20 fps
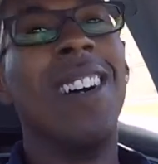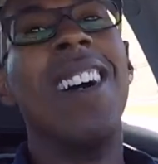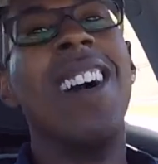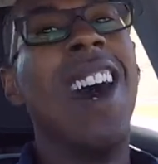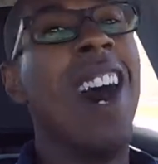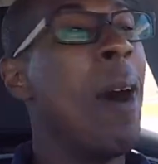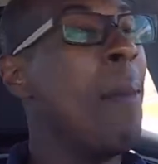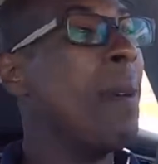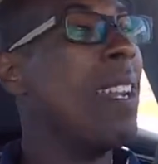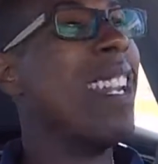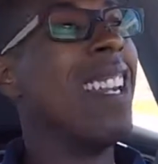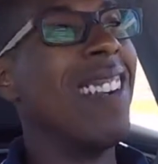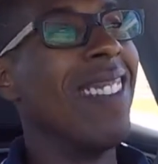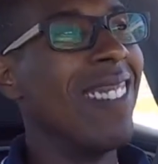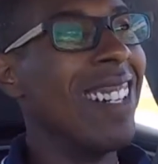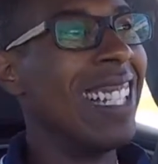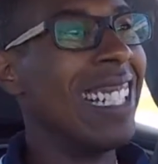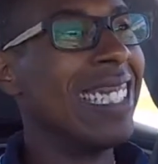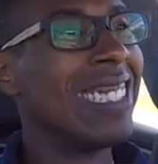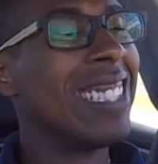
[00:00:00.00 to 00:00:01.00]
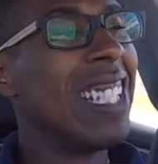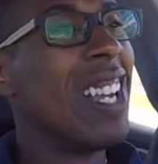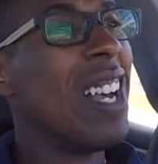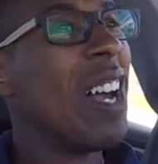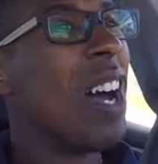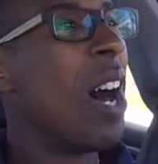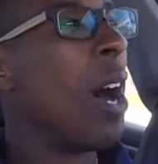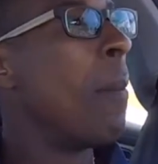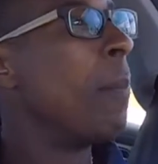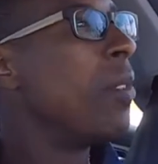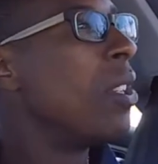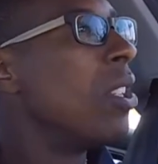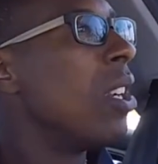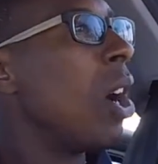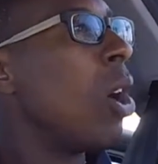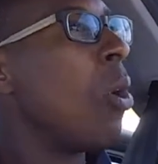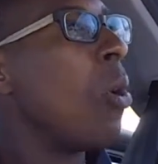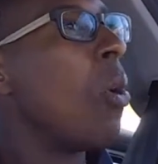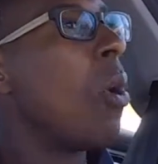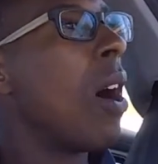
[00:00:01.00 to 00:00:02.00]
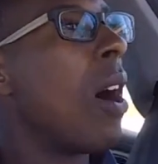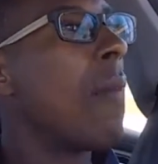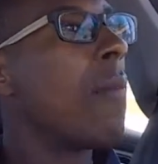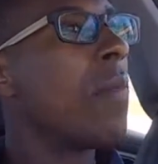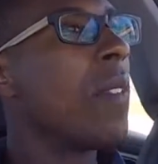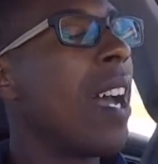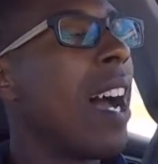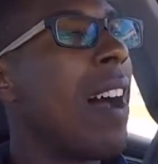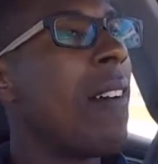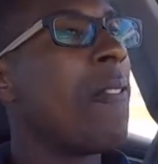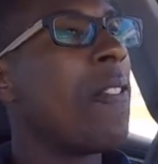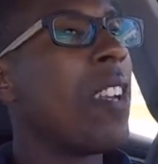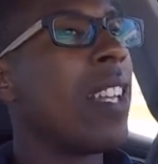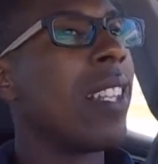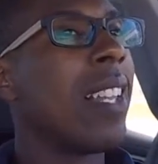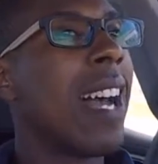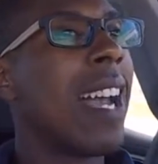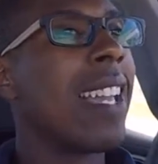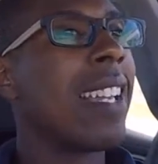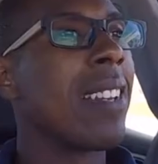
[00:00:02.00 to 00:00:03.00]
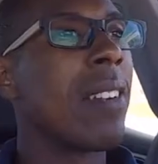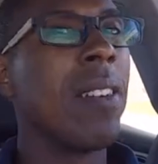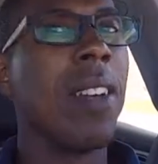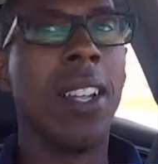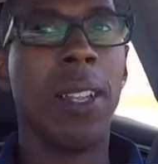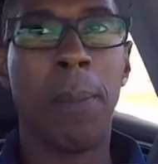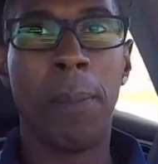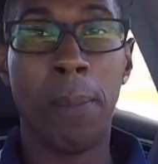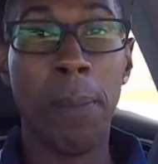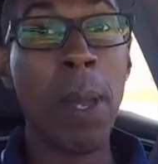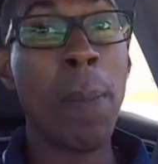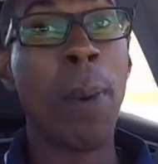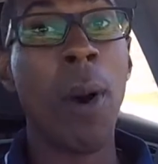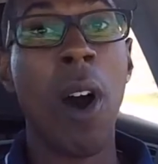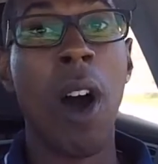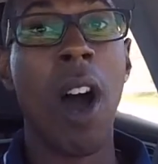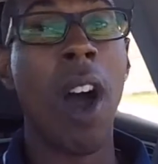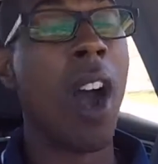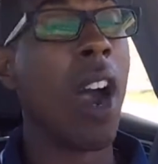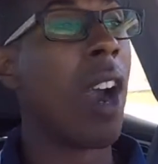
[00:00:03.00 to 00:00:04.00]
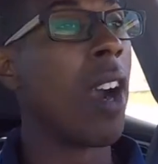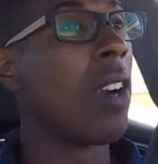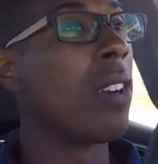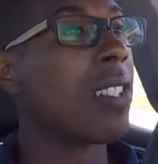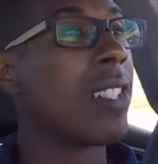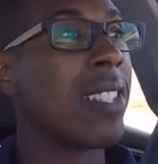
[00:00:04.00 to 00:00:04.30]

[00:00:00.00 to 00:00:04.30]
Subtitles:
But anyways, you know, I feel like people are